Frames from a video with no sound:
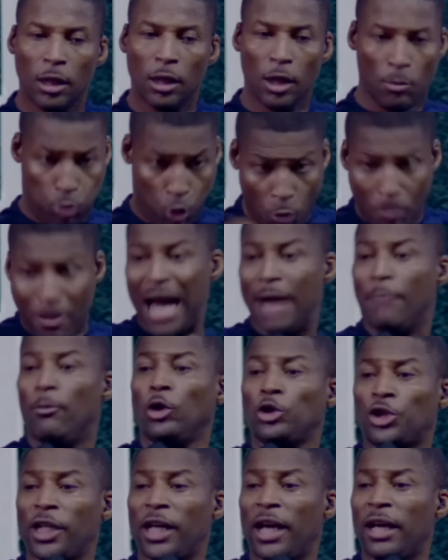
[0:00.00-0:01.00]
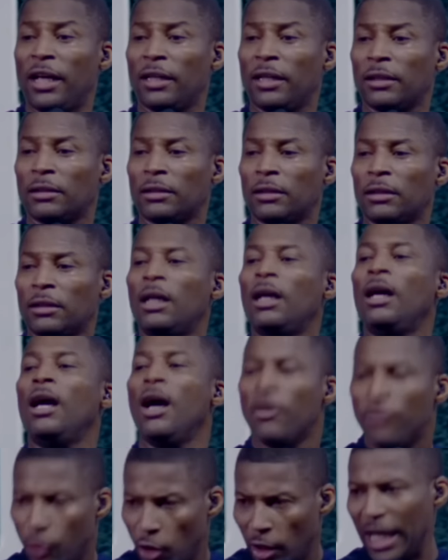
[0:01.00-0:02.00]
glory for you to give God.
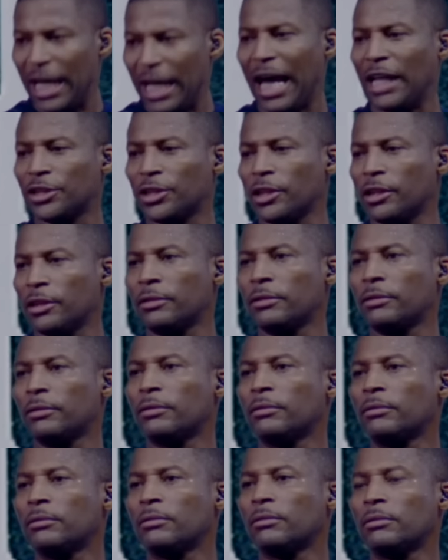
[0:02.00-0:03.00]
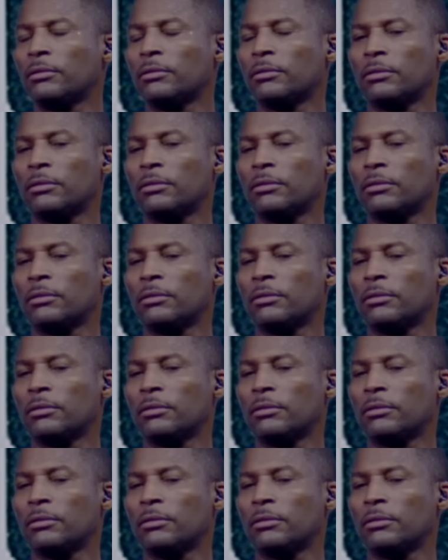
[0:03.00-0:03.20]
You have to have money.